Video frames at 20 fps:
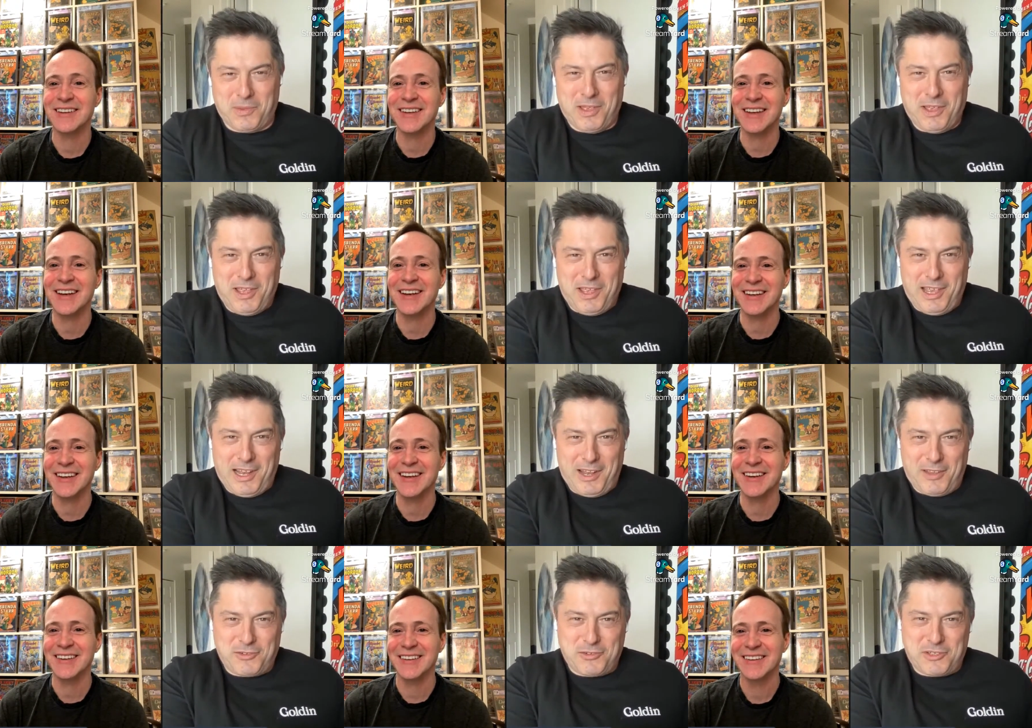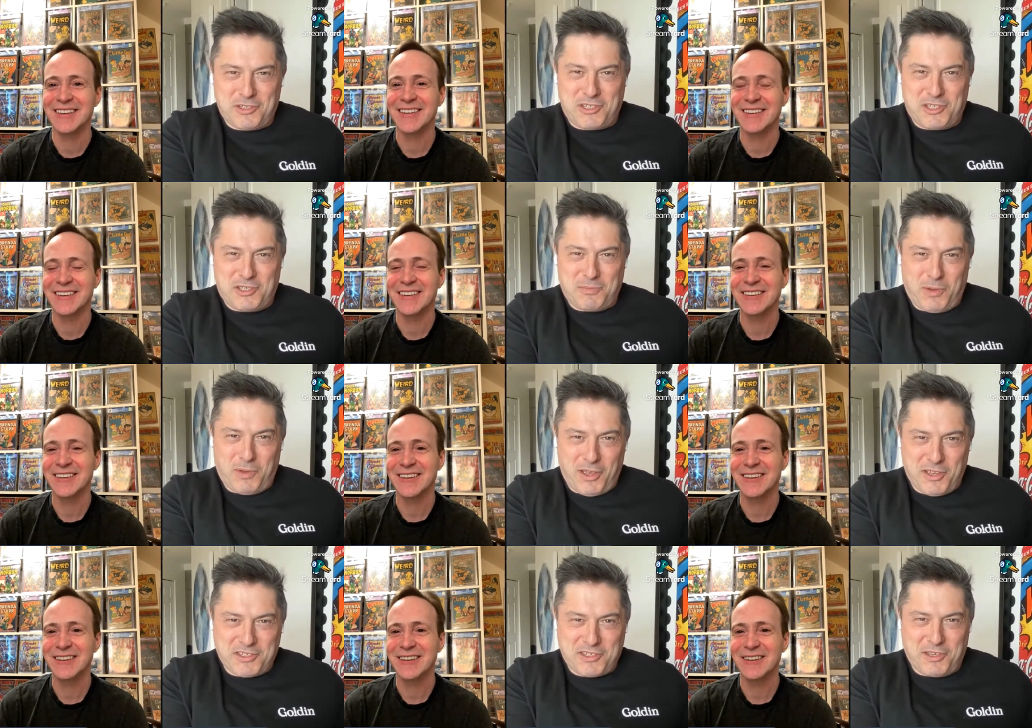Speaker 1: Yeah, yeah. Electricity is
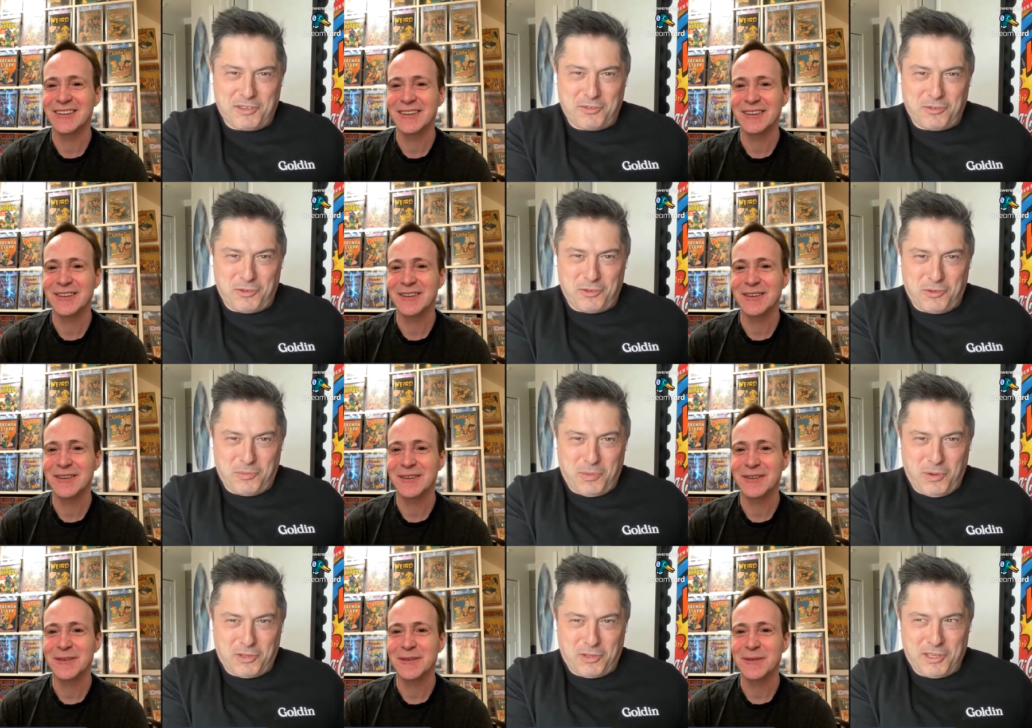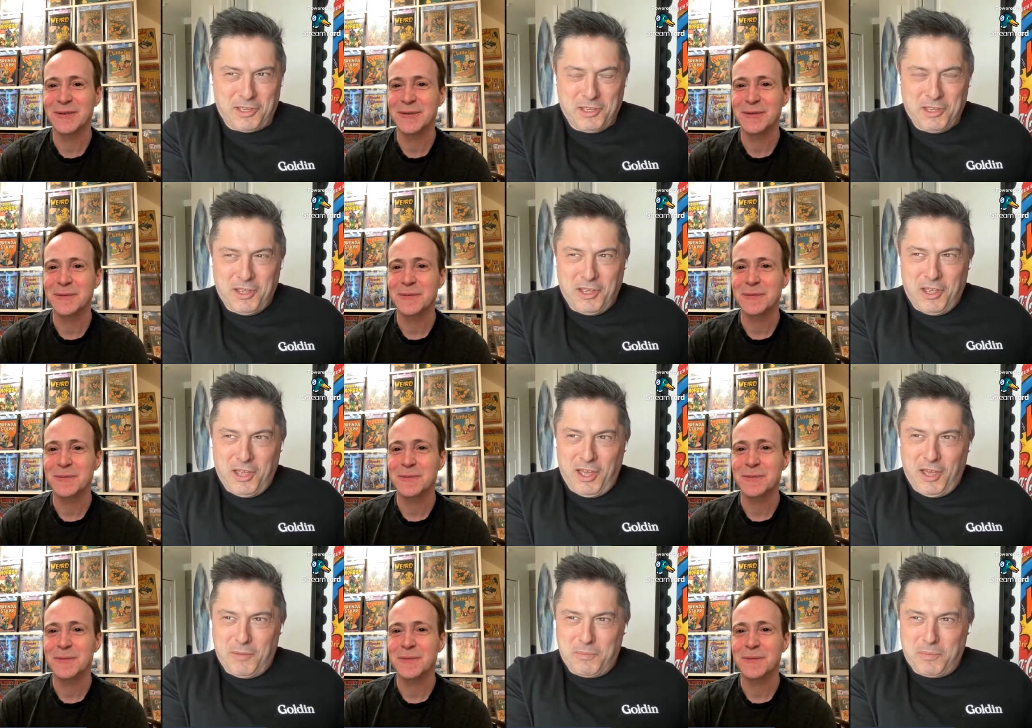passing through your body,
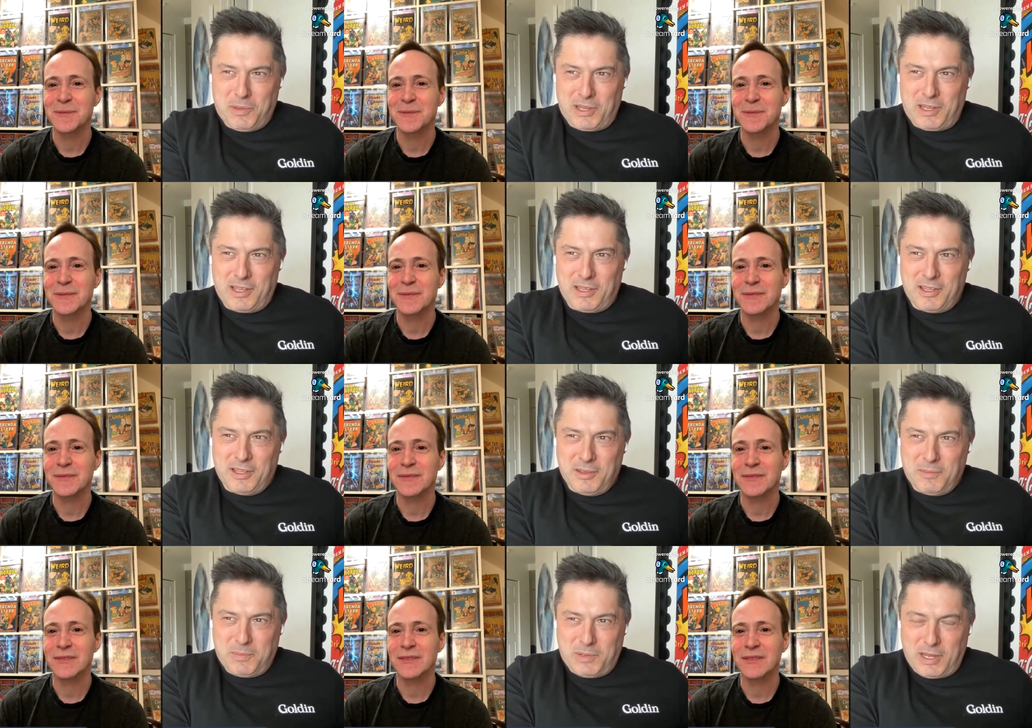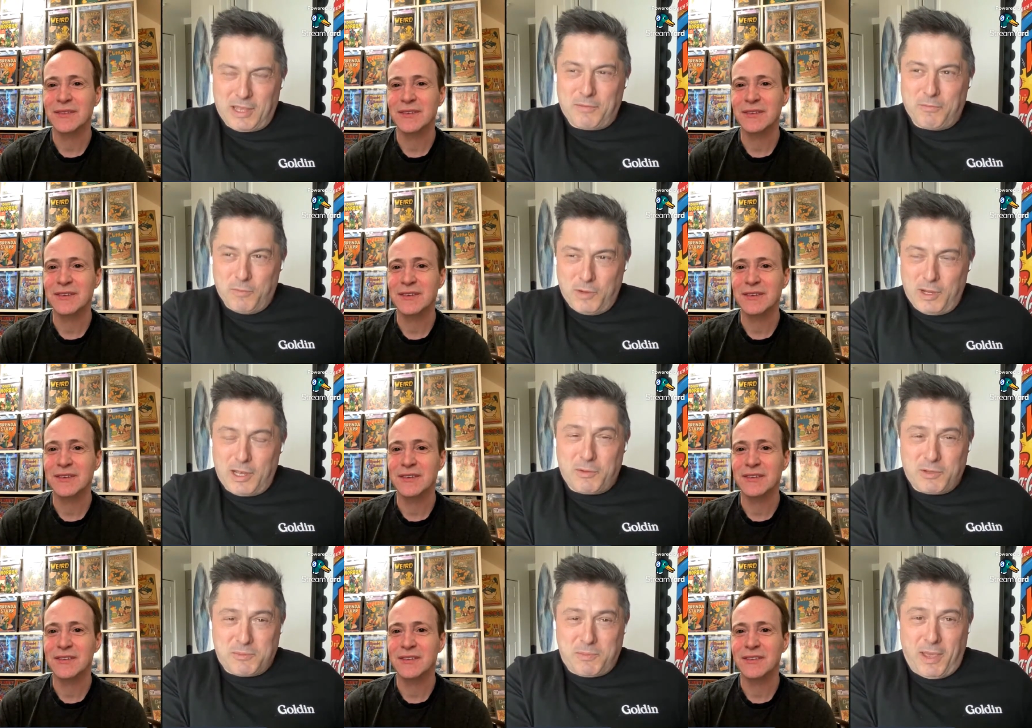but but it
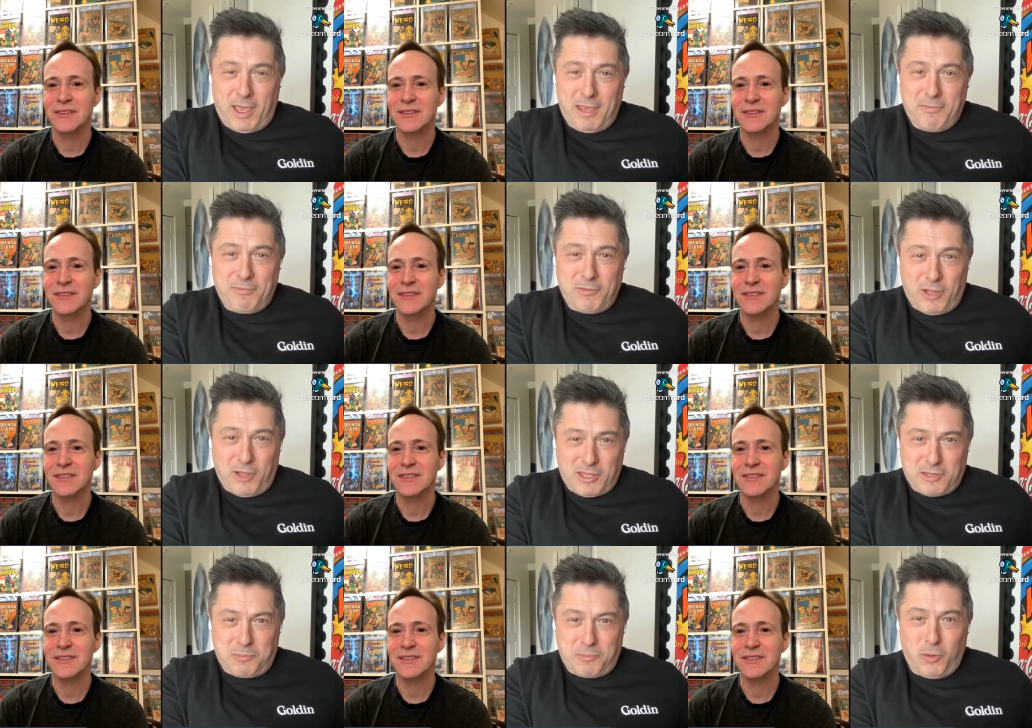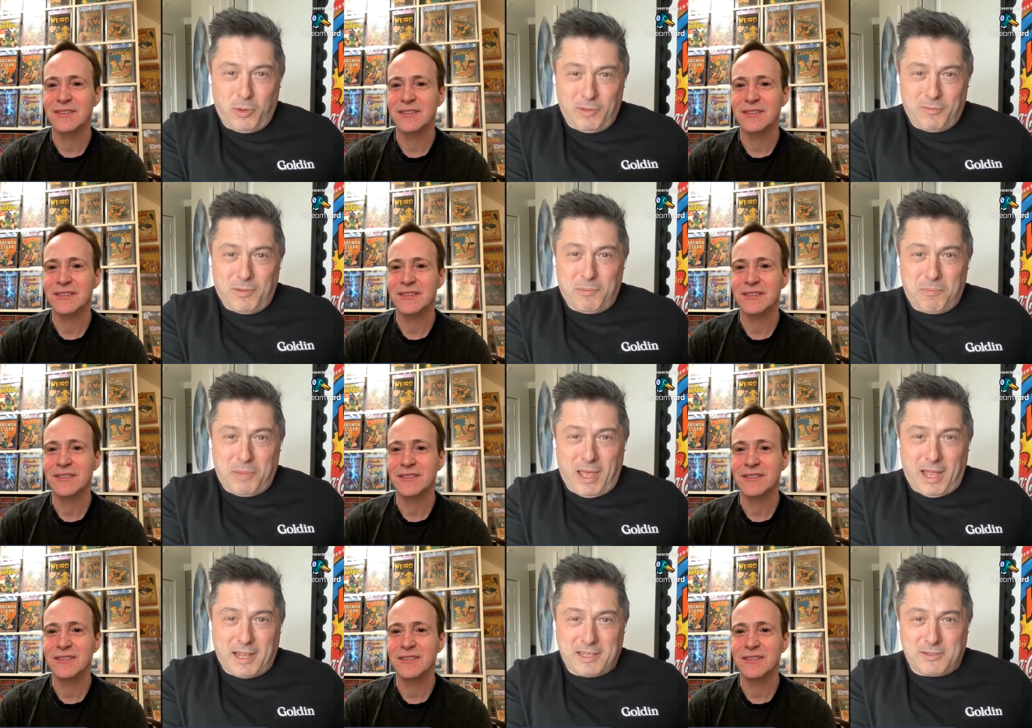really was painful at the point of
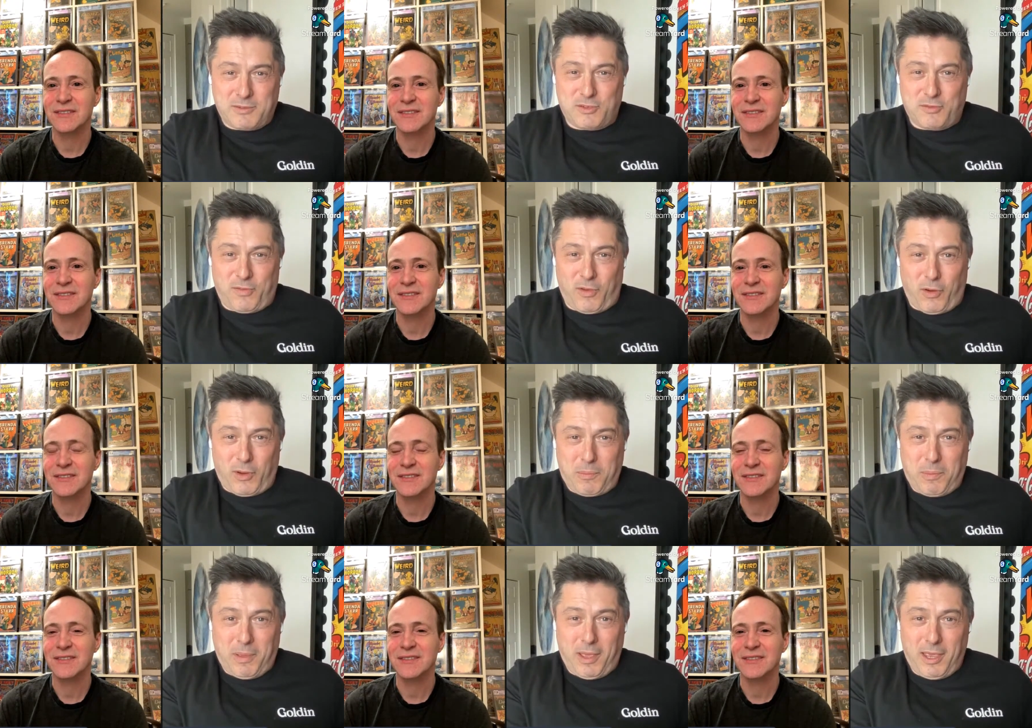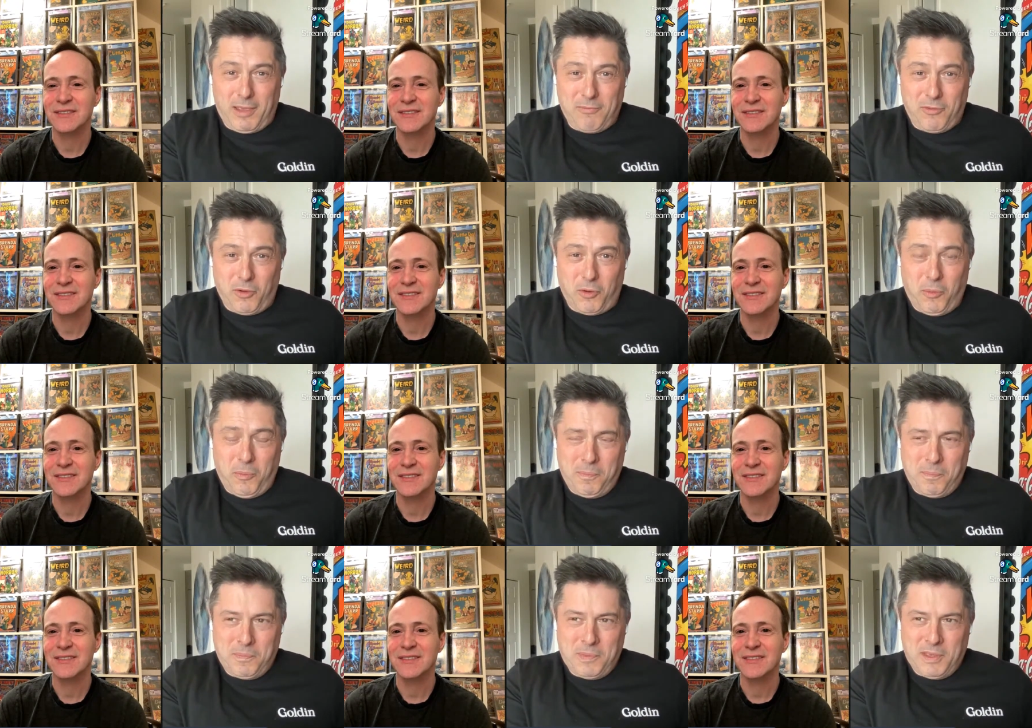impact. It was very
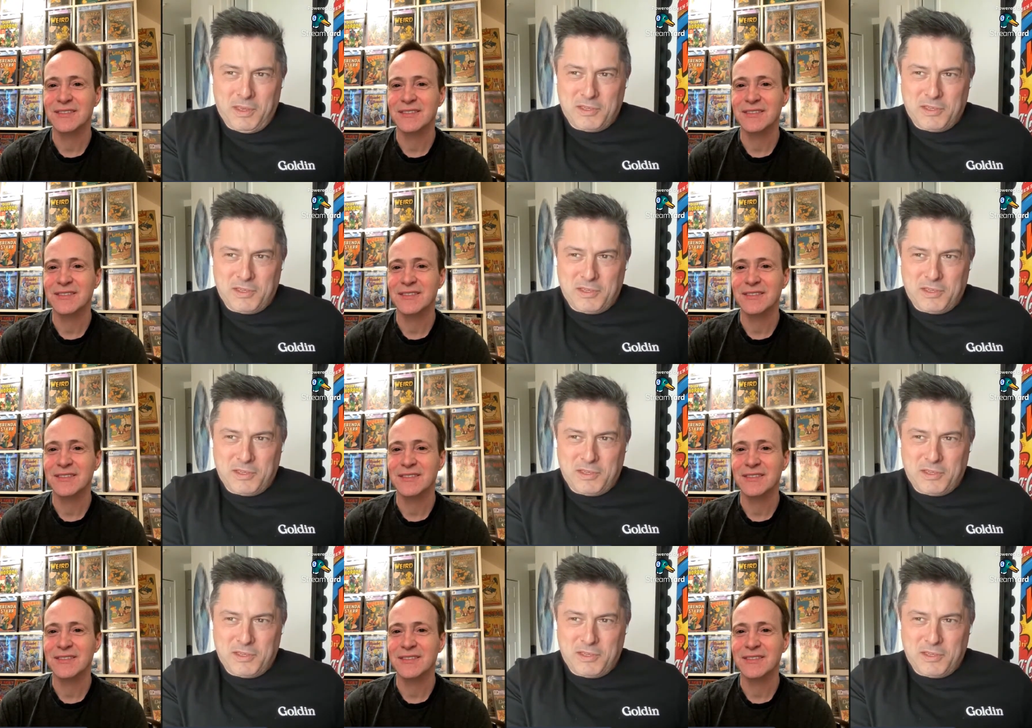painful.